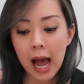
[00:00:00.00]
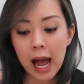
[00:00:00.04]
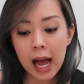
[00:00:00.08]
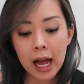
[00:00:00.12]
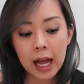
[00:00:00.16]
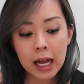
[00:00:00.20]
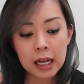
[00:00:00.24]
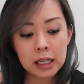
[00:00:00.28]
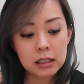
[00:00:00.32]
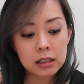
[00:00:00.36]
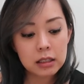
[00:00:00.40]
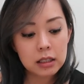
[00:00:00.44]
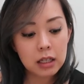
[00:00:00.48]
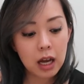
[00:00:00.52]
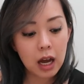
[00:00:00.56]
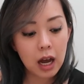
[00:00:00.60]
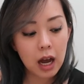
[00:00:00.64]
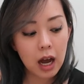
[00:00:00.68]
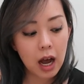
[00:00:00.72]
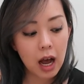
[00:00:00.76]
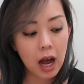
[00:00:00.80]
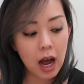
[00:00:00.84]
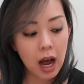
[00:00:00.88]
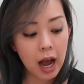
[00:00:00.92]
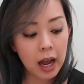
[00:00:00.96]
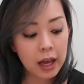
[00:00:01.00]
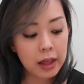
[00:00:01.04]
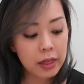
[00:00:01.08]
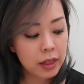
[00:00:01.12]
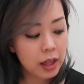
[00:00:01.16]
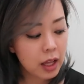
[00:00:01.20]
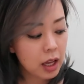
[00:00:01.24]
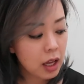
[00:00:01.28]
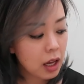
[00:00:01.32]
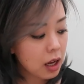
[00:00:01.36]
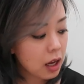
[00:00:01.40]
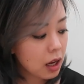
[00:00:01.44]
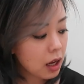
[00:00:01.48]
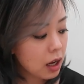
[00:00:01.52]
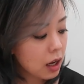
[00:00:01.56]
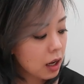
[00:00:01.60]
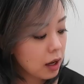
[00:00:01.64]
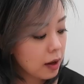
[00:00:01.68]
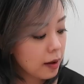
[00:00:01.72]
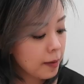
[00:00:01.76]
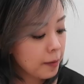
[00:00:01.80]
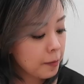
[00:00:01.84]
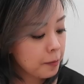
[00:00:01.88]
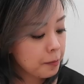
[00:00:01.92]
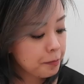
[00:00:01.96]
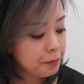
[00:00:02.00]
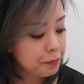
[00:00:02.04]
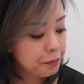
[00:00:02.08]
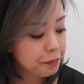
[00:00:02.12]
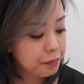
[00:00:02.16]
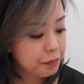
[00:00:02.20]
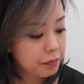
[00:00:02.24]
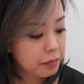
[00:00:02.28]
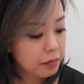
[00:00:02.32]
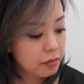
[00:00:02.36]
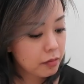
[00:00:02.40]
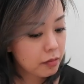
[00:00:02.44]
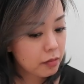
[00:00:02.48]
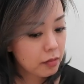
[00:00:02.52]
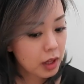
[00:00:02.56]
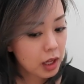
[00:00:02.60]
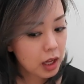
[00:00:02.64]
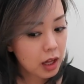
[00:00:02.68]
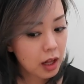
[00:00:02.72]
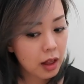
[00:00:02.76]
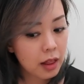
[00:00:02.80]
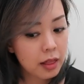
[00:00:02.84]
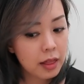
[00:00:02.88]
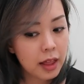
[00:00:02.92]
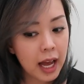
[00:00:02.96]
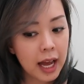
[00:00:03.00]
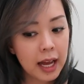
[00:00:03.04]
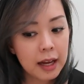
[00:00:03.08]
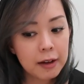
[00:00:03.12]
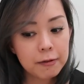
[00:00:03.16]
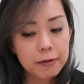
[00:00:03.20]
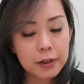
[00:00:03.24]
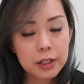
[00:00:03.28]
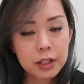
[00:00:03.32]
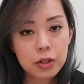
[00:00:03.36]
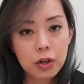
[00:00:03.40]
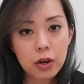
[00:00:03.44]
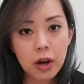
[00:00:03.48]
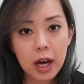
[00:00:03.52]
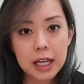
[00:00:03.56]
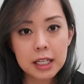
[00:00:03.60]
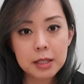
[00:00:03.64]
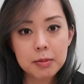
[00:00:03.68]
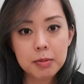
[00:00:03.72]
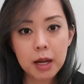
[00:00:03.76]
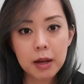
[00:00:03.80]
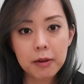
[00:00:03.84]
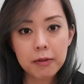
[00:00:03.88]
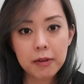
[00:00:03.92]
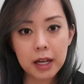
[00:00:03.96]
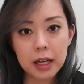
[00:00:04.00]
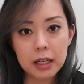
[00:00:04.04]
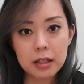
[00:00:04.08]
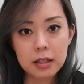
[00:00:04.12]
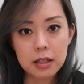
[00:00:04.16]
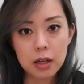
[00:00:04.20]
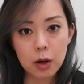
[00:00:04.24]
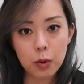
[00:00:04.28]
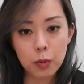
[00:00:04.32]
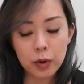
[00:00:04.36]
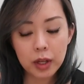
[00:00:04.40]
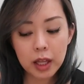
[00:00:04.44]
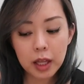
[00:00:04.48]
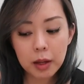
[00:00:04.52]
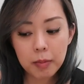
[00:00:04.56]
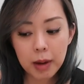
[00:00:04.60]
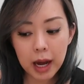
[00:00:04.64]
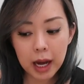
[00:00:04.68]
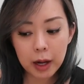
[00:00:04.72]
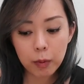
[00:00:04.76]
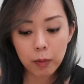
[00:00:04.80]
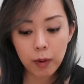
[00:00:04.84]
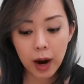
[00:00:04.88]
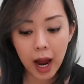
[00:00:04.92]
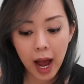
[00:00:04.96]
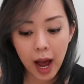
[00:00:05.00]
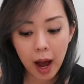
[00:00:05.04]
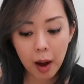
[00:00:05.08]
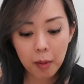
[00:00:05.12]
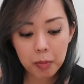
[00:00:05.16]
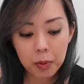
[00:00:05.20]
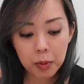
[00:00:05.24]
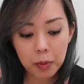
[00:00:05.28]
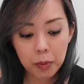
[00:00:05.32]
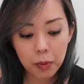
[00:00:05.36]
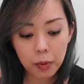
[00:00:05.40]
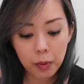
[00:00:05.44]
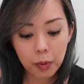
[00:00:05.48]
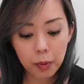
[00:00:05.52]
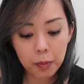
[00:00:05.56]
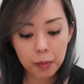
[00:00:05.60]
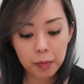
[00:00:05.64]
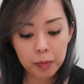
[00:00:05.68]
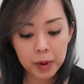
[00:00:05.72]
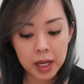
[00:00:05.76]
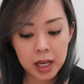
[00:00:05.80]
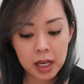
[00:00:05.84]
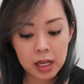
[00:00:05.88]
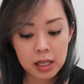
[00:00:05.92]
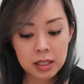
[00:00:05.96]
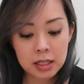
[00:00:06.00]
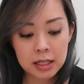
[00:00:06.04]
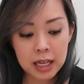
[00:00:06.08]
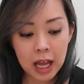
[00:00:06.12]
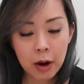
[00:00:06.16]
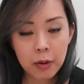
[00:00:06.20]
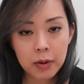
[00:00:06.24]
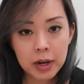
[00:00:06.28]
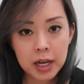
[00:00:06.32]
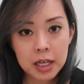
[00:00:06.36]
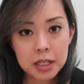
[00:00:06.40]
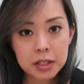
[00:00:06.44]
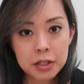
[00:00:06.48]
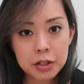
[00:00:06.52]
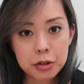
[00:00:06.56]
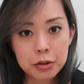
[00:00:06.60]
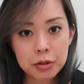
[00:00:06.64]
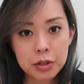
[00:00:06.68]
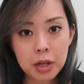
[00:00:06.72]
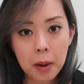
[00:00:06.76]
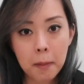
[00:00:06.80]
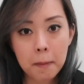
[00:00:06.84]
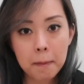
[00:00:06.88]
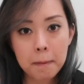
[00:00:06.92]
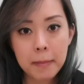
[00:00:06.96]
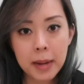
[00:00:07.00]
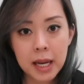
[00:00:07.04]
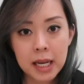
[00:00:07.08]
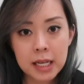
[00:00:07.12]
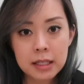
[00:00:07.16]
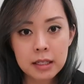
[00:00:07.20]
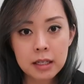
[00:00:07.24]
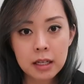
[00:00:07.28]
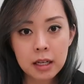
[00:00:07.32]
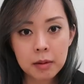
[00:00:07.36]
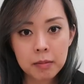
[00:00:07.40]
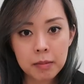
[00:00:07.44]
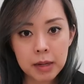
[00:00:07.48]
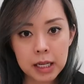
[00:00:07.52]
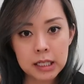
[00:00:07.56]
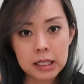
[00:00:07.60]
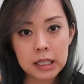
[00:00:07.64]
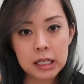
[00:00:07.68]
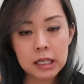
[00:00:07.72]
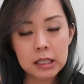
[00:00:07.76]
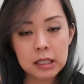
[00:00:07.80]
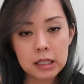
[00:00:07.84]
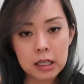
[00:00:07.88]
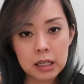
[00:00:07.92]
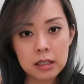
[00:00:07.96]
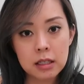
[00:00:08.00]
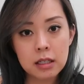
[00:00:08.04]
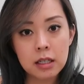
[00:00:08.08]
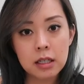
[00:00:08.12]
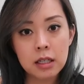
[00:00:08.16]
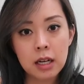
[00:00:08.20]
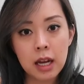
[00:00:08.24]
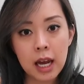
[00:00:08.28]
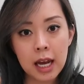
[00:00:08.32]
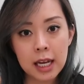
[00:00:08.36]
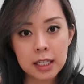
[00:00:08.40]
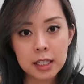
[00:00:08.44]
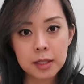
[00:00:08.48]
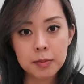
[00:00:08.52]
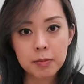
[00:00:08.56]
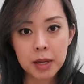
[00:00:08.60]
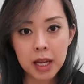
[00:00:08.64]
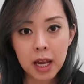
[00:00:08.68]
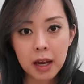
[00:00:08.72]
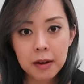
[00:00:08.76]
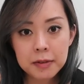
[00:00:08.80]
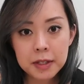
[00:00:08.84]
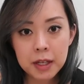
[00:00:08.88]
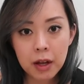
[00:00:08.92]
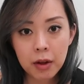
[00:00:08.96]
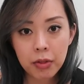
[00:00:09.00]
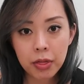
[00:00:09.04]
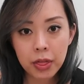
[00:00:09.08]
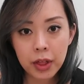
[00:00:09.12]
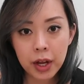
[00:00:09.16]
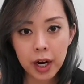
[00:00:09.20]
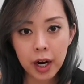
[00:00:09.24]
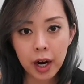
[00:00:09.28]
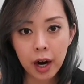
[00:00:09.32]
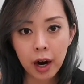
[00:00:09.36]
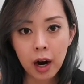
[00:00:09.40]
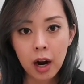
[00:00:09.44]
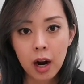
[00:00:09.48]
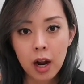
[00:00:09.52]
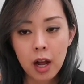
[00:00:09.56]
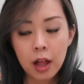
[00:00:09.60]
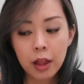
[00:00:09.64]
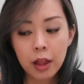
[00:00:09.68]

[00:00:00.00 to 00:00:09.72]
And I think that physical S P F gets a really bad rap because nowadays there's amazing, amazing tinted S P Fs out there